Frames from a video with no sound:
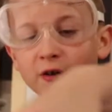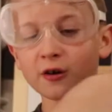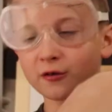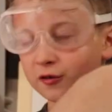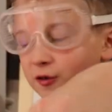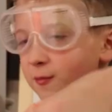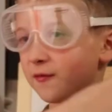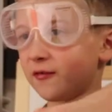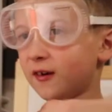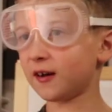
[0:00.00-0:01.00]
adult
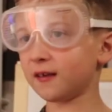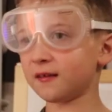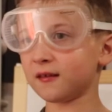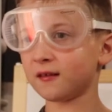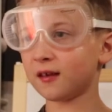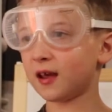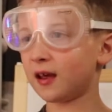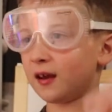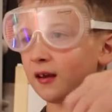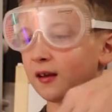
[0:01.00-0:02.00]
supervises
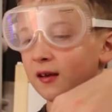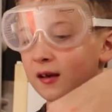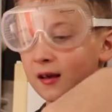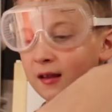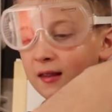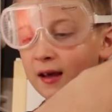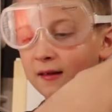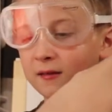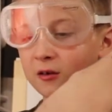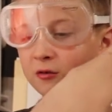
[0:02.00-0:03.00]
and
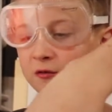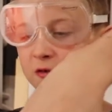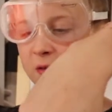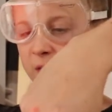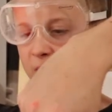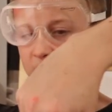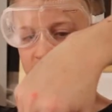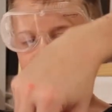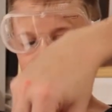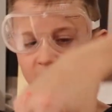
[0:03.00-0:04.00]
lets you do
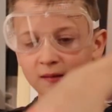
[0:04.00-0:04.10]
this.